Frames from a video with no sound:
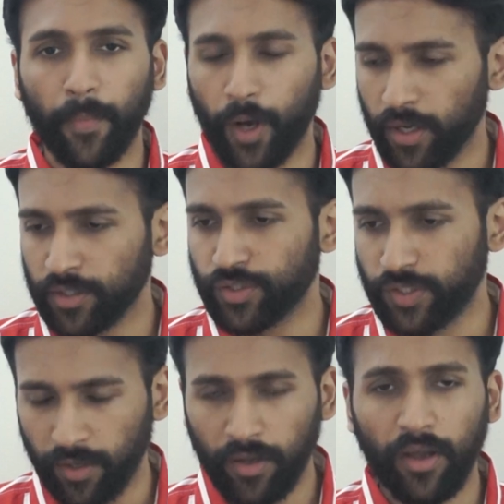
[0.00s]

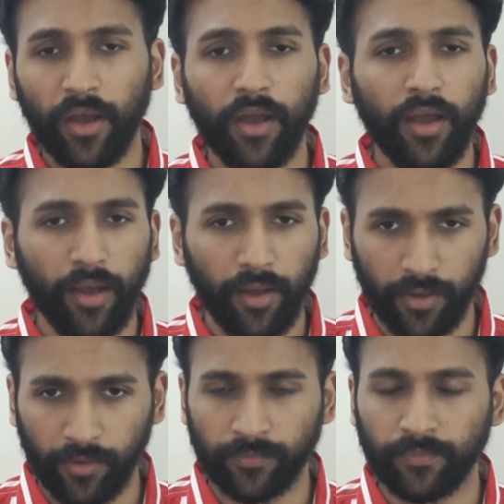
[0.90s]

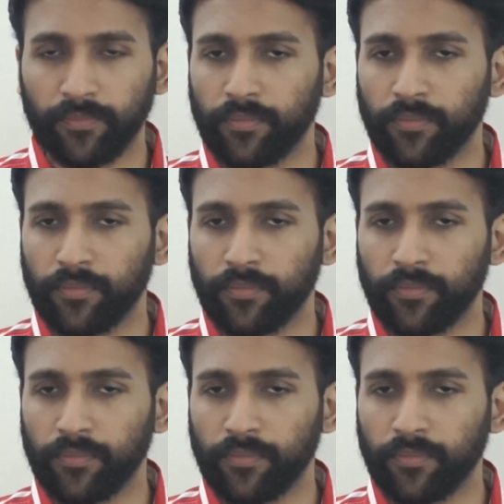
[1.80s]
bhajeham.